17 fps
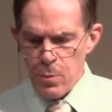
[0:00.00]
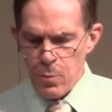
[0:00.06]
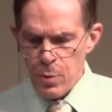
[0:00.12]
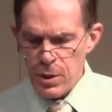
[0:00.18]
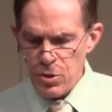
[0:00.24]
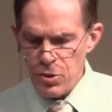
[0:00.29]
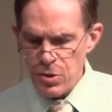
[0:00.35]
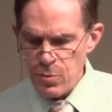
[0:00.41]

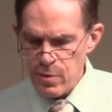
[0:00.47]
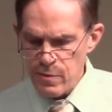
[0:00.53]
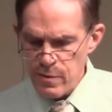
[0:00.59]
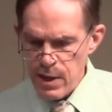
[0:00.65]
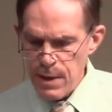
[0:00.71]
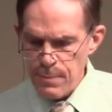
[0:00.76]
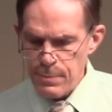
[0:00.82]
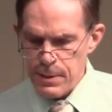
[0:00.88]
when she was
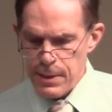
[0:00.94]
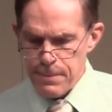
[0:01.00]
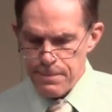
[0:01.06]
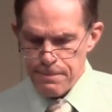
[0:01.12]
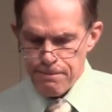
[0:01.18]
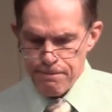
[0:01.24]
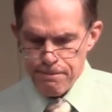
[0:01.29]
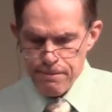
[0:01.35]
empty,
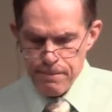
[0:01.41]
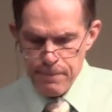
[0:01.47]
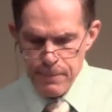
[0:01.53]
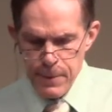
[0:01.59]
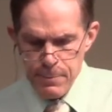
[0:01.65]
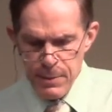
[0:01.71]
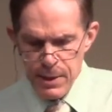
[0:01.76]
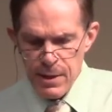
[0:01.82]

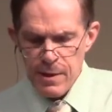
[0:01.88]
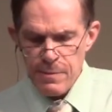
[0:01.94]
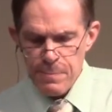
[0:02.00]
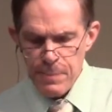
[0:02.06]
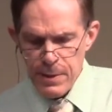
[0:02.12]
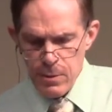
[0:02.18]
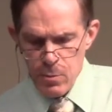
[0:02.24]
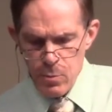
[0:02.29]
because
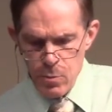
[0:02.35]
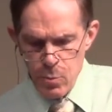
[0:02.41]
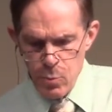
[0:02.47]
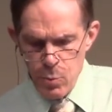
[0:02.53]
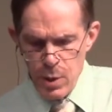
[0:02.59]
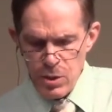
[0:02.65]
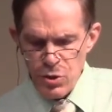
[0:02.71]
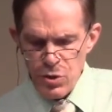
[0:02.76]
be,
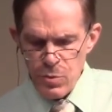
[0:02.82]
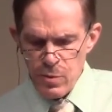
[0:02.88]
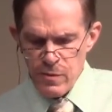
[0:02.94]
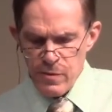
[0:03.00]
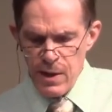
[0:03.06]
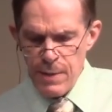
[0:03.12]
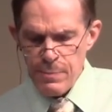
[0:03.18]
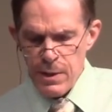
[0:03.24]
when she
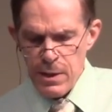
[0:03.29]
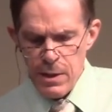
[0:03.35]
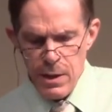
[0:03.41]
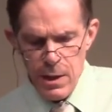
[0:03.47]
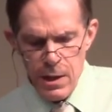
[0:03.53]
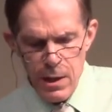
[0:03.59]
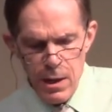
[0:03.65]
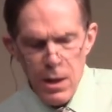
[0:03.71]
was empty,
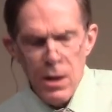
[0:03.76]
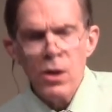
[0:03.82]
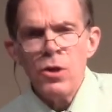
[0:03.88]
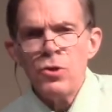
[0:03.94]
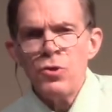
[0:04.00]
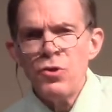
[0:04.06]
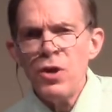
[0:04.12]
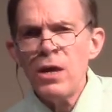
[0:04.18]

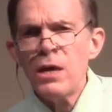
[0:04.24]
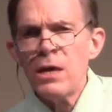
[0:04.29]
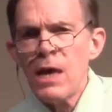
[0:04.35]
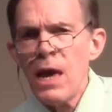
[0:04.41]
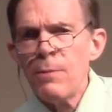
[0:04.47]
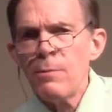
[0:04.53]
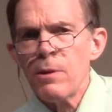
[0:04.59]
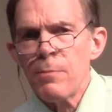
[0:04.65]
she
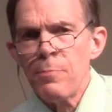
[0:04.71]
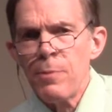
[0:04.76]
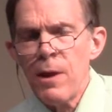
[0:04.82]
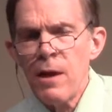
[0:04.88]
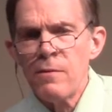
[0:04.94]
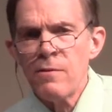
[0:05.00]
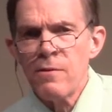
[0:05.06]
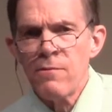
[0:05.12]
came to the
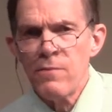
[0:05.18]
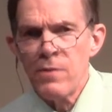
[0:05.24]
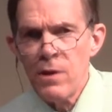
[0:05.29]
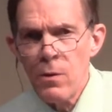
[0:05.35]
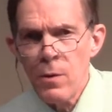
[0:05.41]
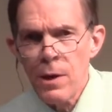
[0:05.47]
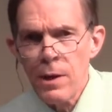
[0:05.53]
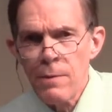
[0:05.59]
place of
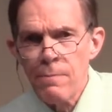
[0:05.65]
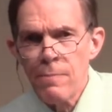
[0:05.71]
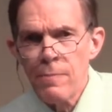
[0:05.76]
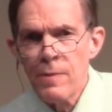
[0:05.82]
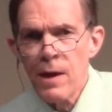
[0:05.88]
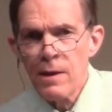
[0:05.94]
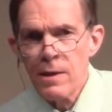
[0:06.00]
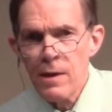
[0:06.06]
knowing
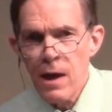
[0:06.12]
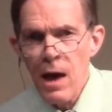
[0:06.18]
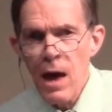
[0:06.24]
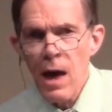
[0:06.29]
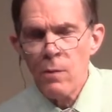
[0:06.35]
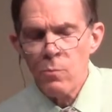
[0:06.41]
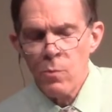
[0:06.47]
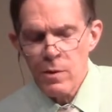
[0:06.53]
that
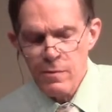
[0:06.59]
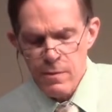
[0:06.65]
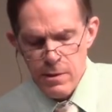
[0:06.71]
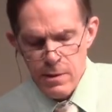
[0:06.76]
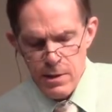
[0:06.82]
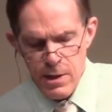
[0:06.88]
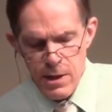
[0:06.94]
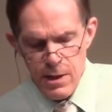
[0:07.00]
God was
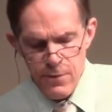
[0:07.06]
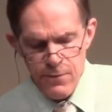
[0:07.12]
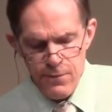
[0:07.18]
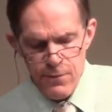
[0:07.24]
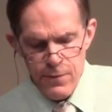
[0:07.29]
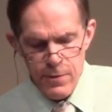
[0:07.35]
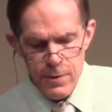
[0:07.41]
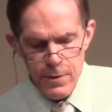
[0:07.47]

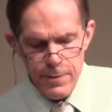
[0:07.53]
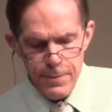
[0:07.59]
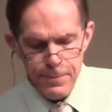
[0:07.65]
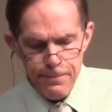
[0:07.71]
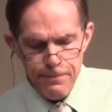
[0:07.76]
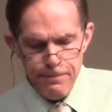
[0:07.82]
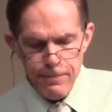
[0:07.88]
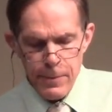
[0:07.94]
enough.
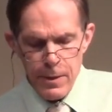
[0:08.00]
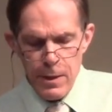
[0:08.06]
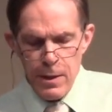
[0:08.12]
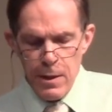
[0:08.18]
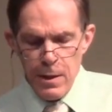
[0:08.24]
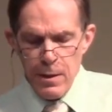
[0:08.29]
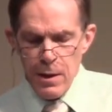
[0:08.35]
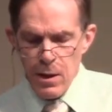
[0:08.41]

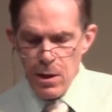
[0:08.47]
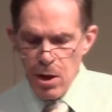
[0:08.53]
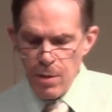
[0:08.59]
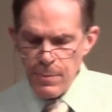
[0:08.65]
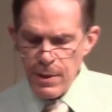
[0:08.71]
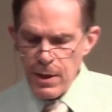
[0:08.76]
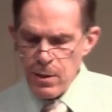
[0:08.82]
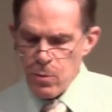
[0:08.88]

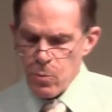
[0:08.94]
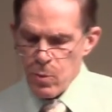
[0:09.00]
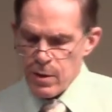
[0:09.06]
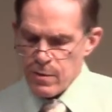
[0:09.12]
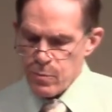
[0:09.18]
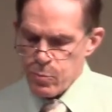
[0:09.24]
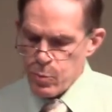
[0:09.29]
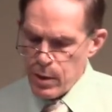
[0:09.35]
Naomi
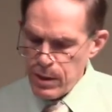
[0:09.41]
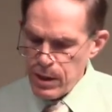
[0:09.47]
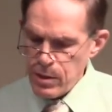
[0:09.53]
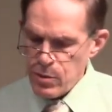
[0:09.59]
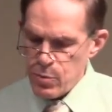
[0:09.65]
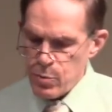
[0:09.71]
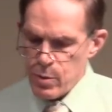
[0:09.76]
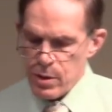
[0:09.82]
was
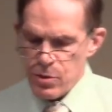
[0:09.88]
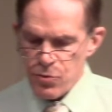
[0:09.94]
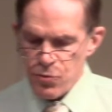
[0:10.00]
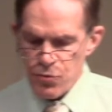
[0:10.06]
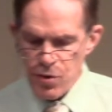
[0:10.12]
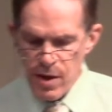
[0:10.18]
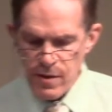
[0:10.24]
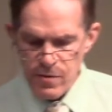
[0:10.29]
willing to
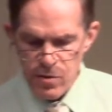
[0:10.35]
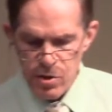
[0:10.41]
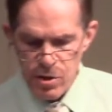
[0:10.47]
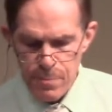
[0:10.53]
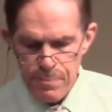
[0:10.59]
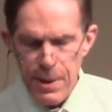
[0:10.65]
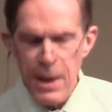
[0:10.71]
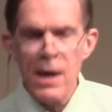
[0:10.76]
entrust
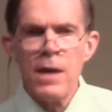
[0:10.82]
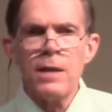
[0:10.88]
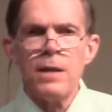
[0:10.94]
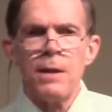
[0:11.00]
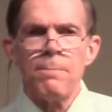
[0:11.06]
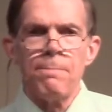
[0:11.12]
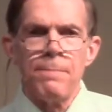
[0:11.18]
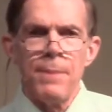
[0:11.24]
her pain
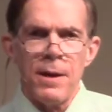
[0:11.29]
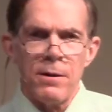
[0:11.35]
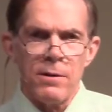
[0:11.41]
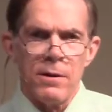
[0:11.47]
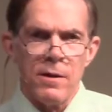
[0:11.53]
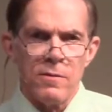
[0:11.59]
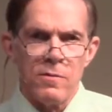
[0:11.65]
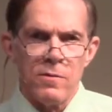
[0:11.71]
and
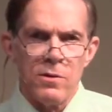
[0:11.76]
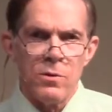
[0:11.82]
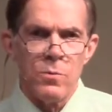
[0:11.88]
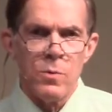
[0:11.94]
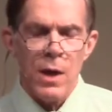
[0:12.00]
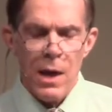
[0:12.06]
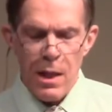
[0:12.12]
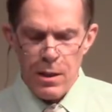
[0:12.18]
bitterness
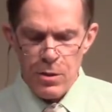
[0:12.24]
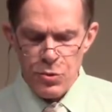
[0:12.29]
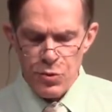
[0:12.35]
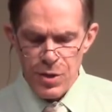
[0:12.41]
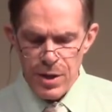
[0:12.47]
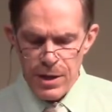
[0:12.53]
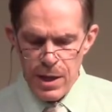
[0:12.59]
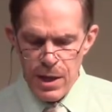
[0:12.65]
to El
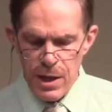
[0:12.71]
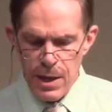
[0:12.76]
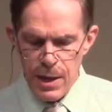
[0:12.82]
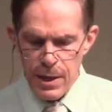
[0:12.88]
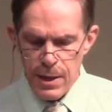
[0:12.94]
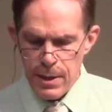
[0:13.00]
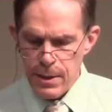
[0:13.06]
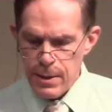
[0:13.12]
Shaddai.